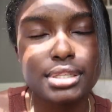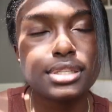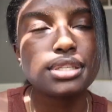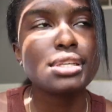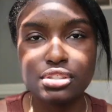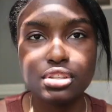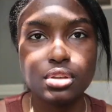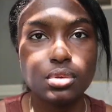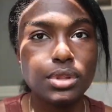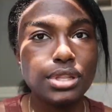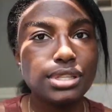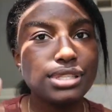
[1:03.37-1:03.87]

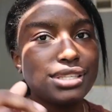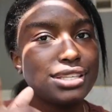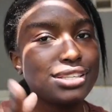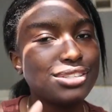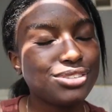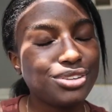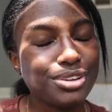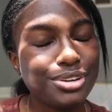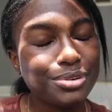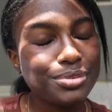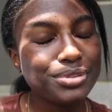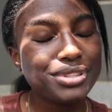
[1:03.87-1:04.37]
So let's get
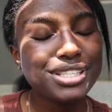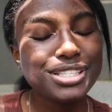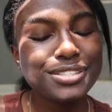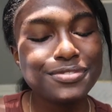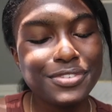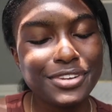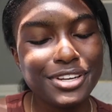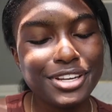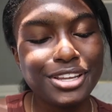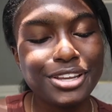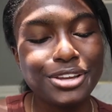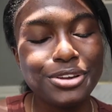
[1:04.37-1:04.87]
started with this
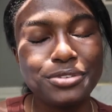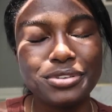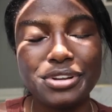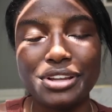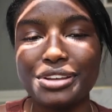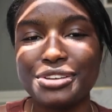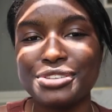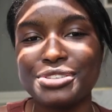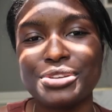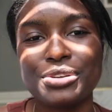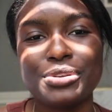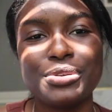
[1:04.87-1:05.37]
video and
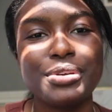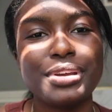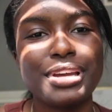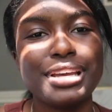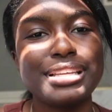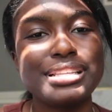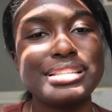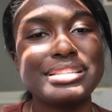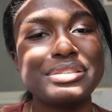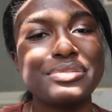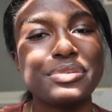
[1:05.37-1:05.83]
I'll show you guys